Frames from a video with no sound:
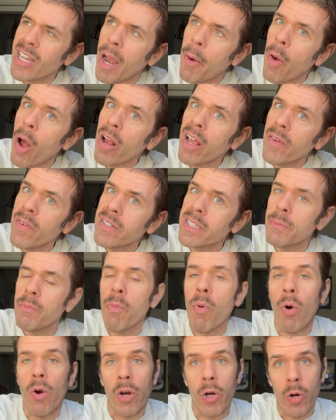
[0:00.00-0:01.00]
I'll give you some
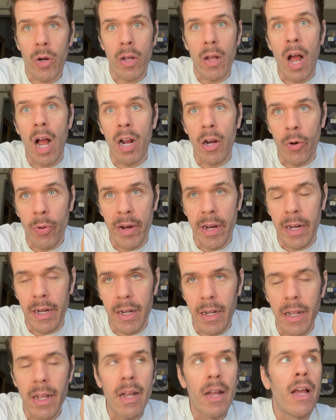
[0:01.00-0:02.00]
more
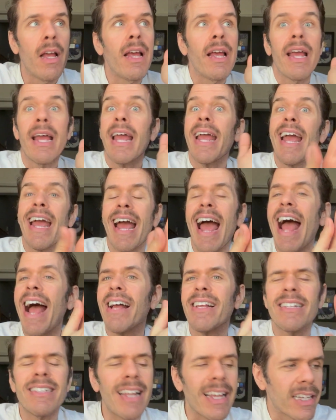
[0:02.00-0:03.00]
concrete,
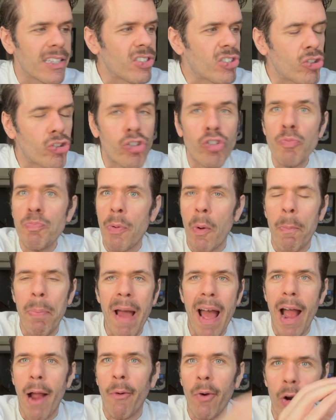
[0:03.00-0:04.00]
like
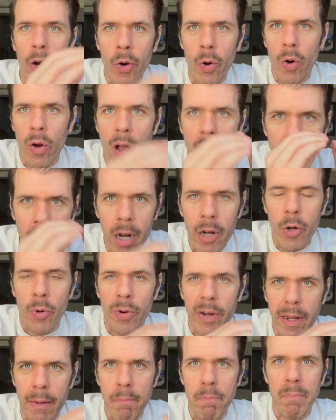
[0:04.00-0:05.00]
superpower
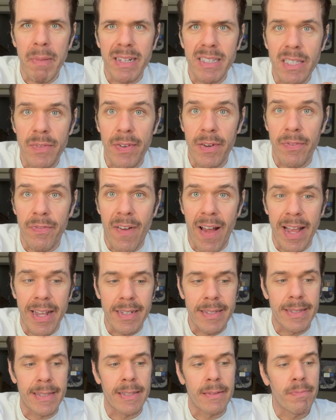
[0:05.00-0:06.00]
concrete bits of
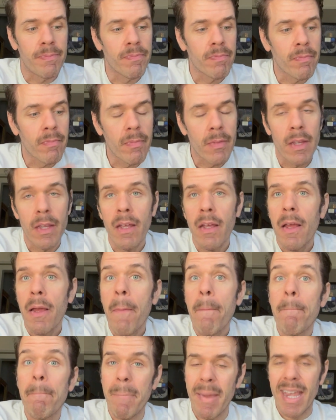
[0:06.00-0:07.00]
advice.
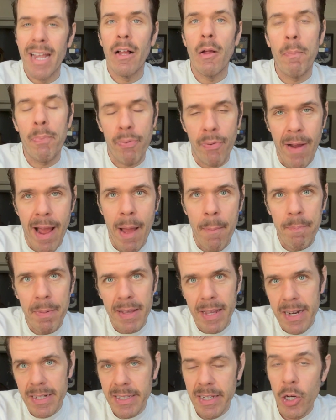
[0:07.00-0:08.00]
Meal prep,
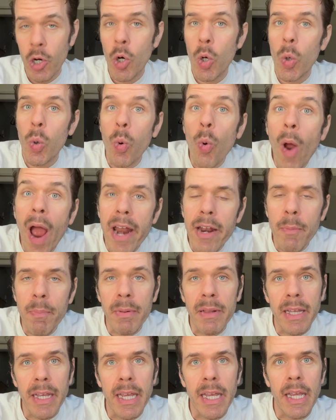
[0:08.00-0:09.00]
it is
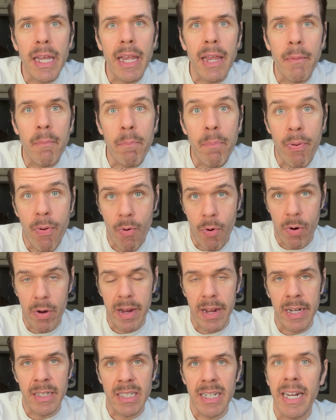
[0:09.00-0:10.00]
incredibly
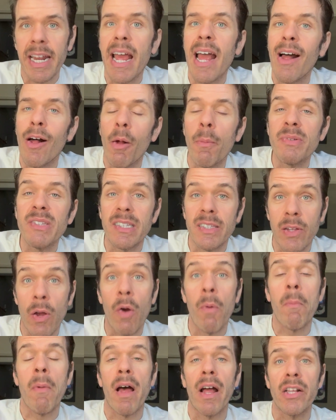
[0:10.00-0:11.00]
important. It helps
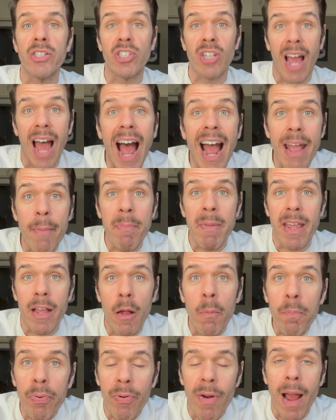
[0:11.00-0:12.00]
so much. I meal
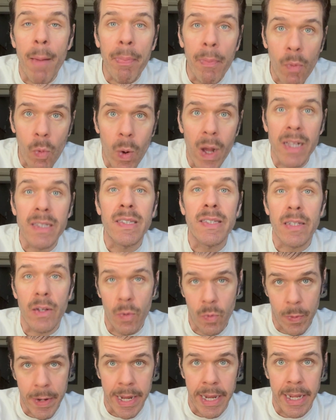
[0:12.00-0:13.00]
prep once a
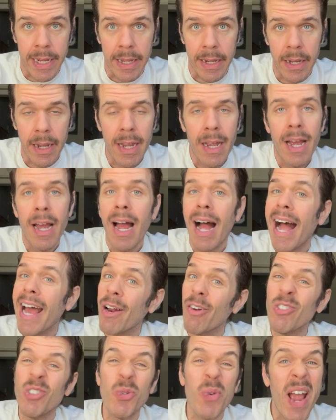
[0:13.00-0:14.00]
week. I
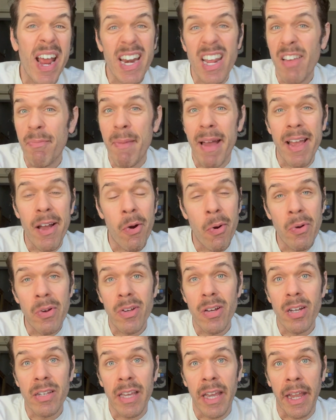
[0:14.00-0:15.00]
don't do any of my own
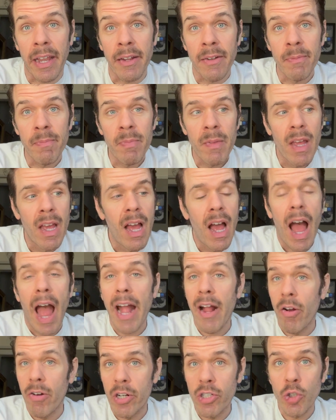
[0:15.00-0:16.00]
cooking. I
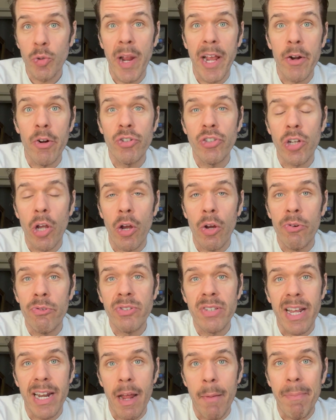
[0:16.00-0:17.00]
go to Trader
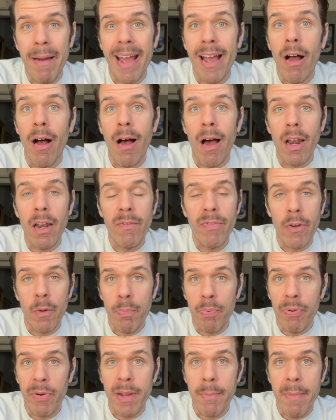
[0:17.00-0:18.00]
Joe's and I buy all of their
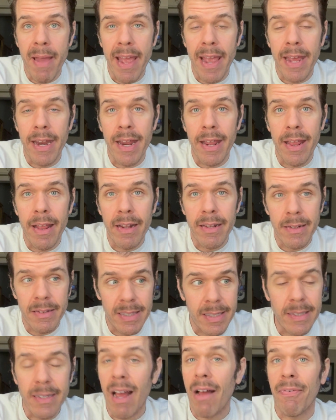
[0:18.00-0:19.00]
pre-made
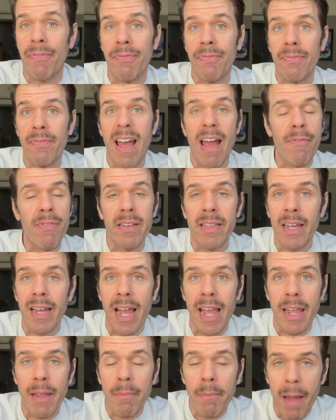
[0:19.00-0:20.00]
stuff. Everything
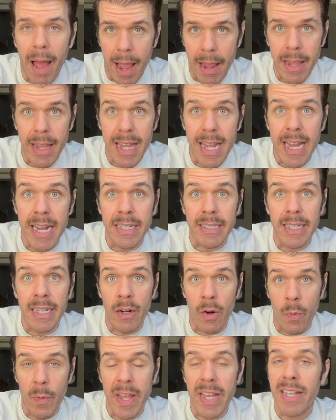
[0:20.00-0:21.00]
I eat in
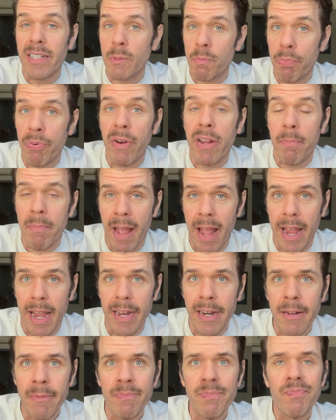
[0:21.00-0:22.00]
a week is
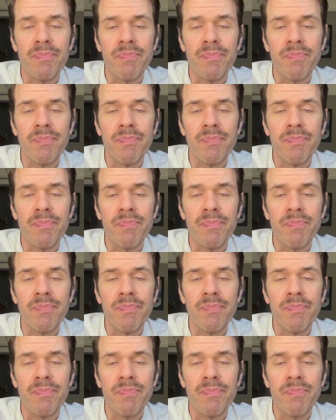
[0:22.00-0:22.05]
pre-made.